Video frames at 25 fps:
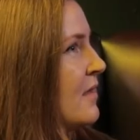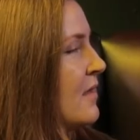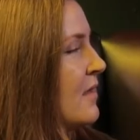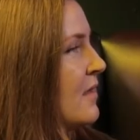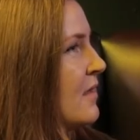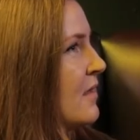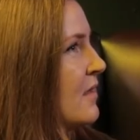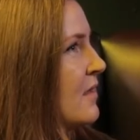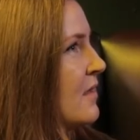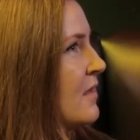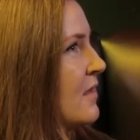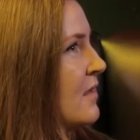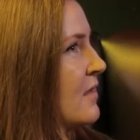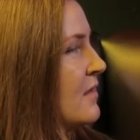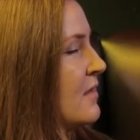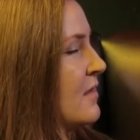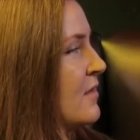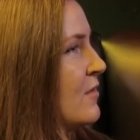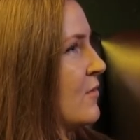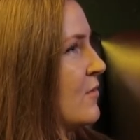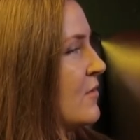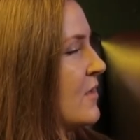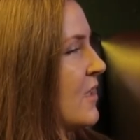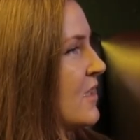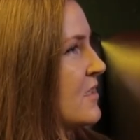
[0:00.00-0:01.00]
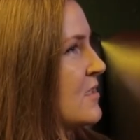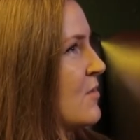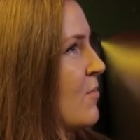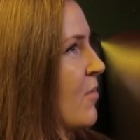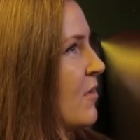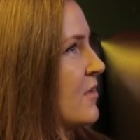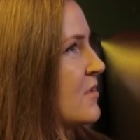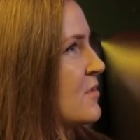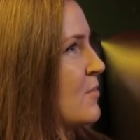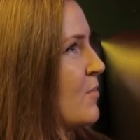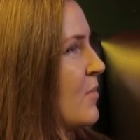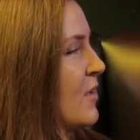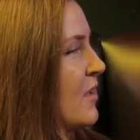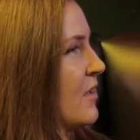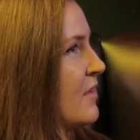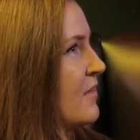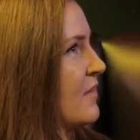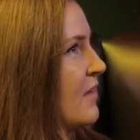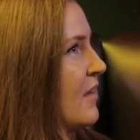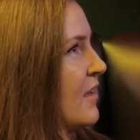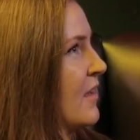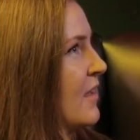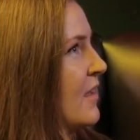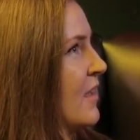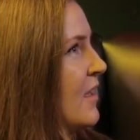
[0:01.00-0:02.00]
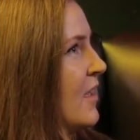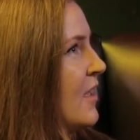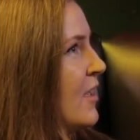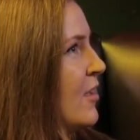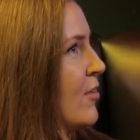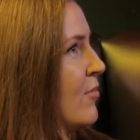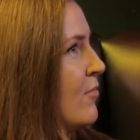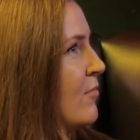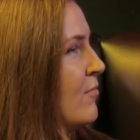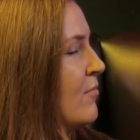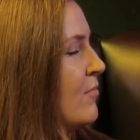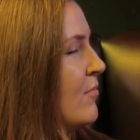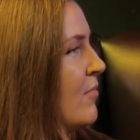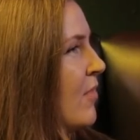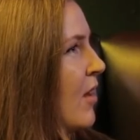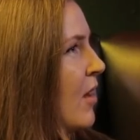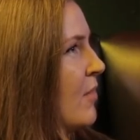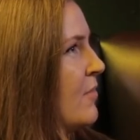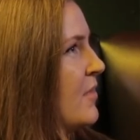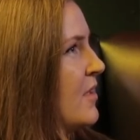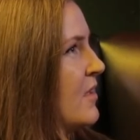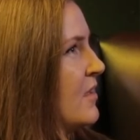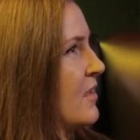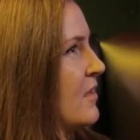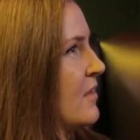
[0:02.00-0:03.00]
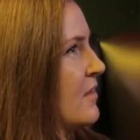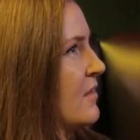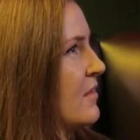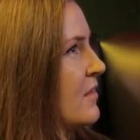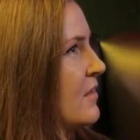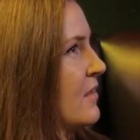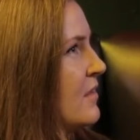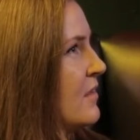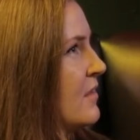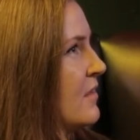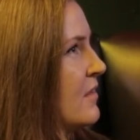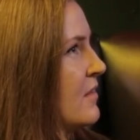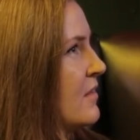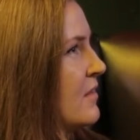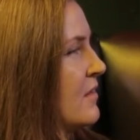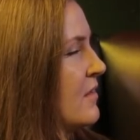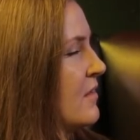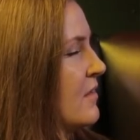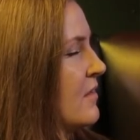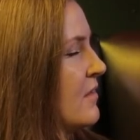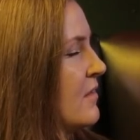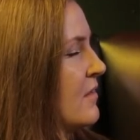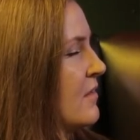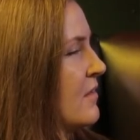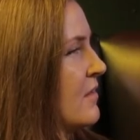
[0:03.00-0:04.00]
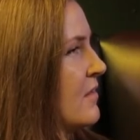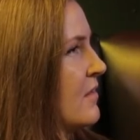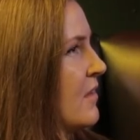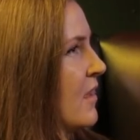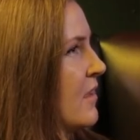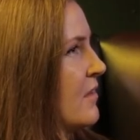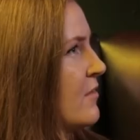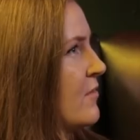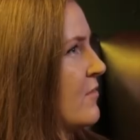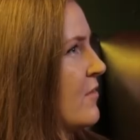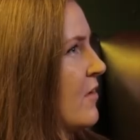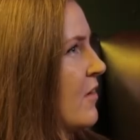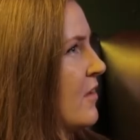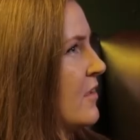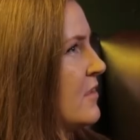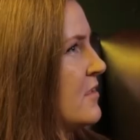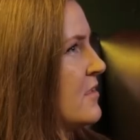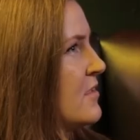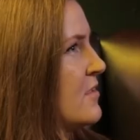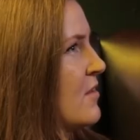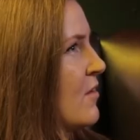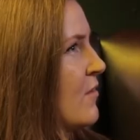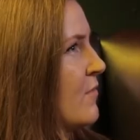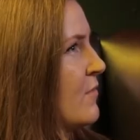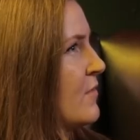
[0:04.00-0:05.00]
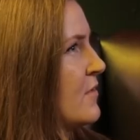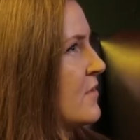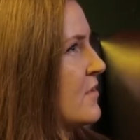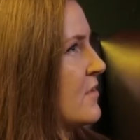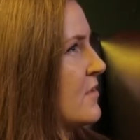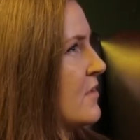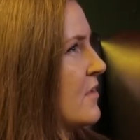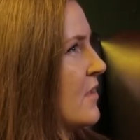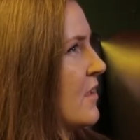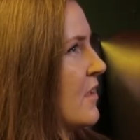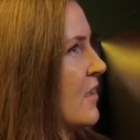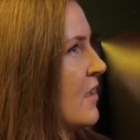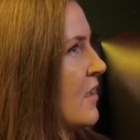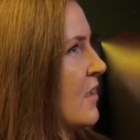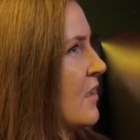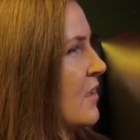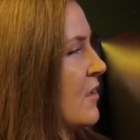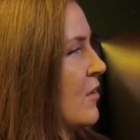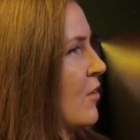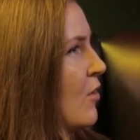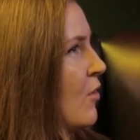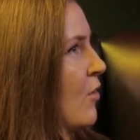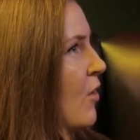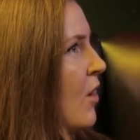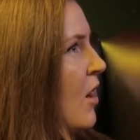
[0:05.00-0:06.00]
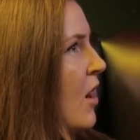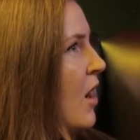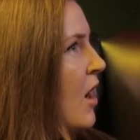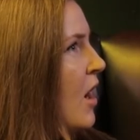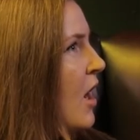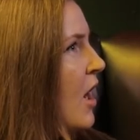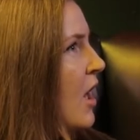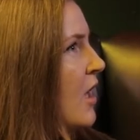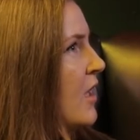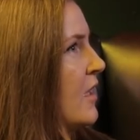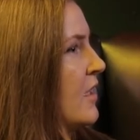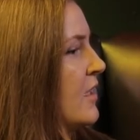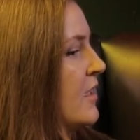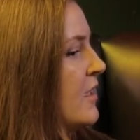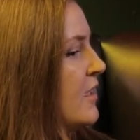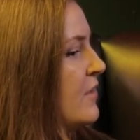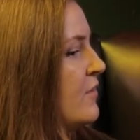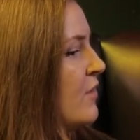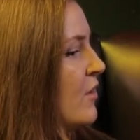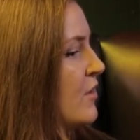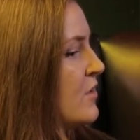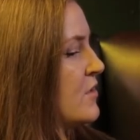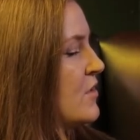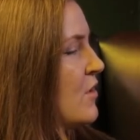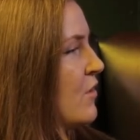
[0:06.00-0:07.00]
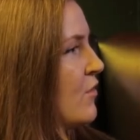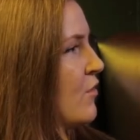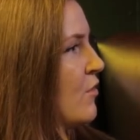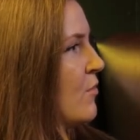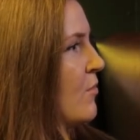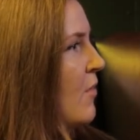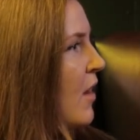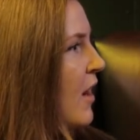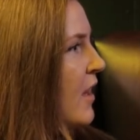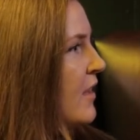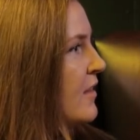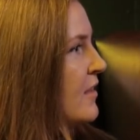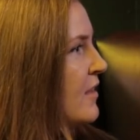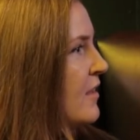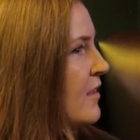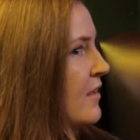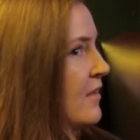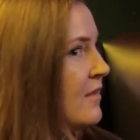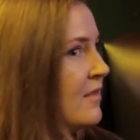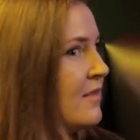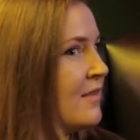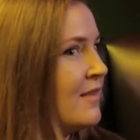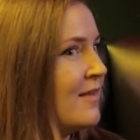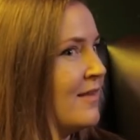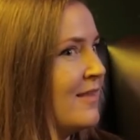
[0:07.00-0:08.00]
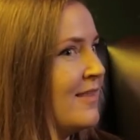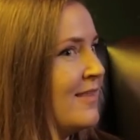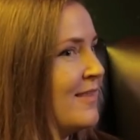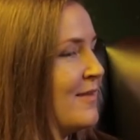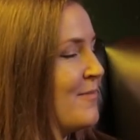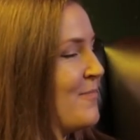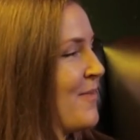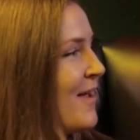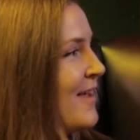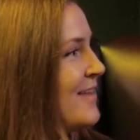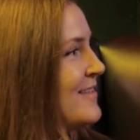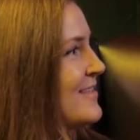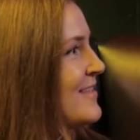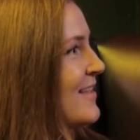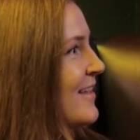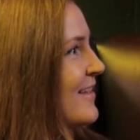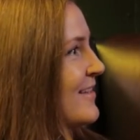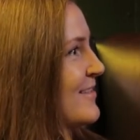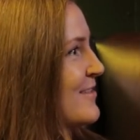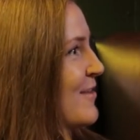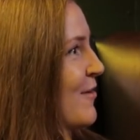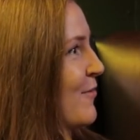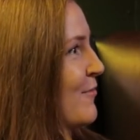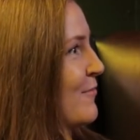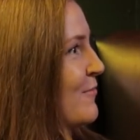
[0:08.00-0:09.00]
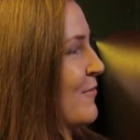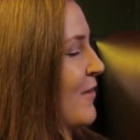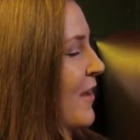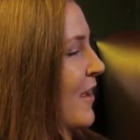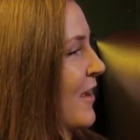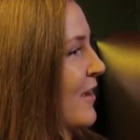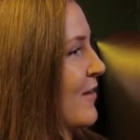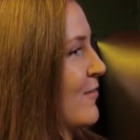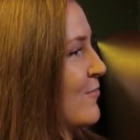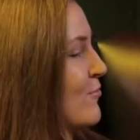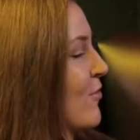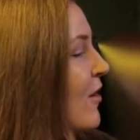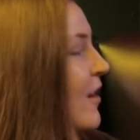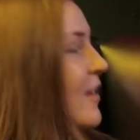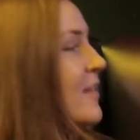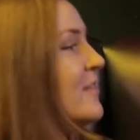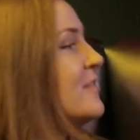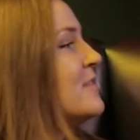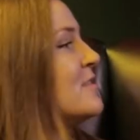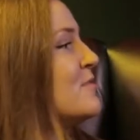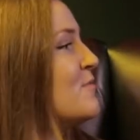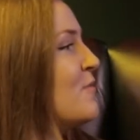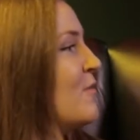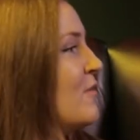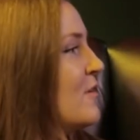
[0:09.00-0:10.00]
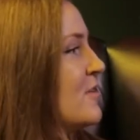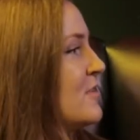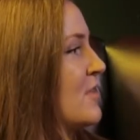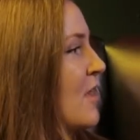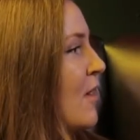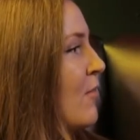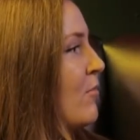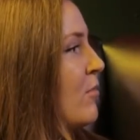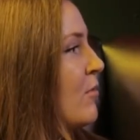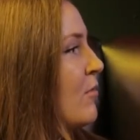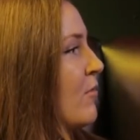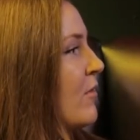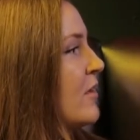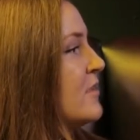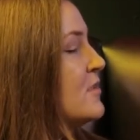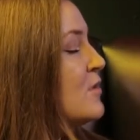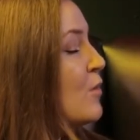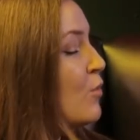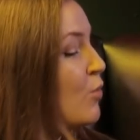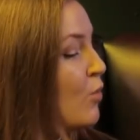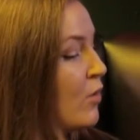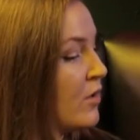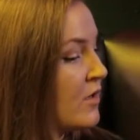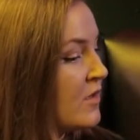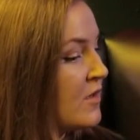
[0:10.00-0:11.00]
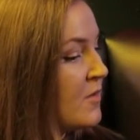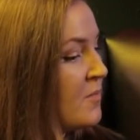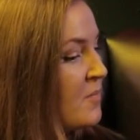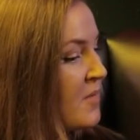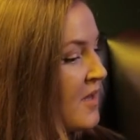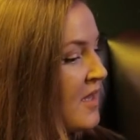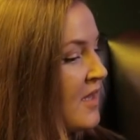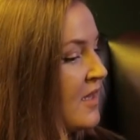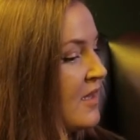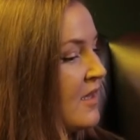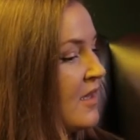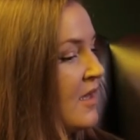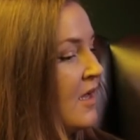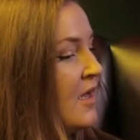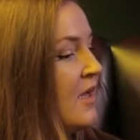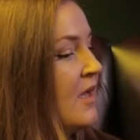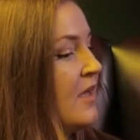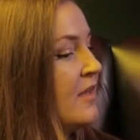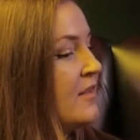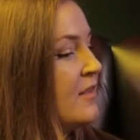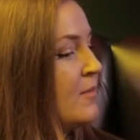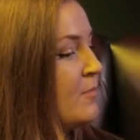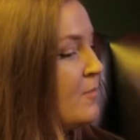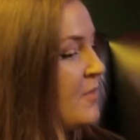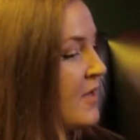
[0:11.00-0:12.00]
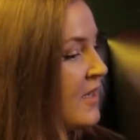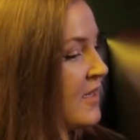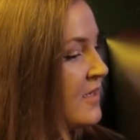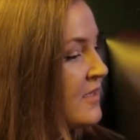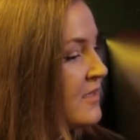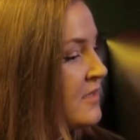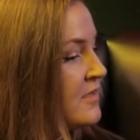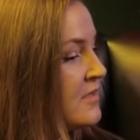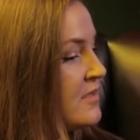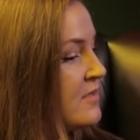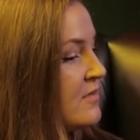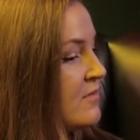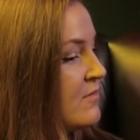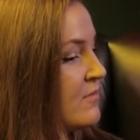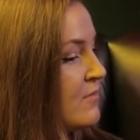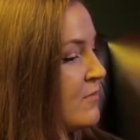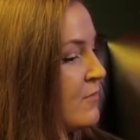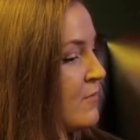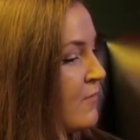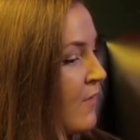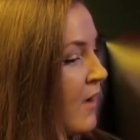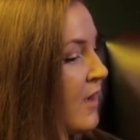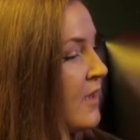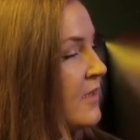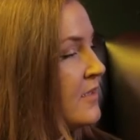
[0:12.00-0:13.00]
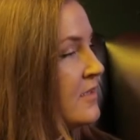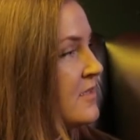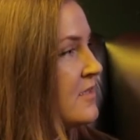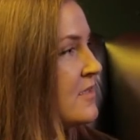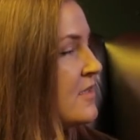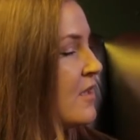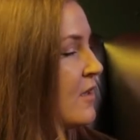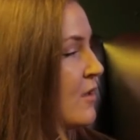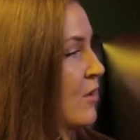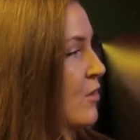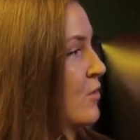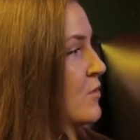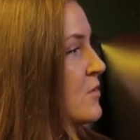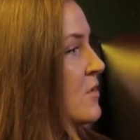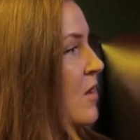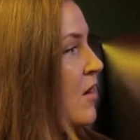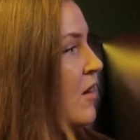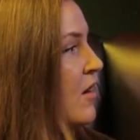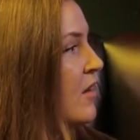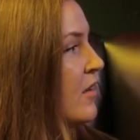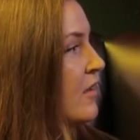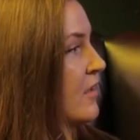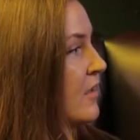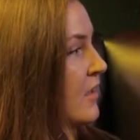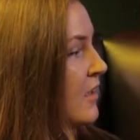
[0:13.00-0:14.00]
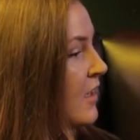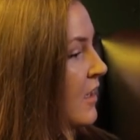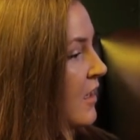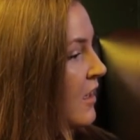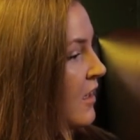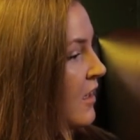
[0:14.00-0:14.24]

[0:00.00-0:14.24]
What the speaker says: you know, that's a possibility. I mean, the death of God stuff is, you know, it does undermine the basics of like rights, for example, right? So one of the biggest fights that goes on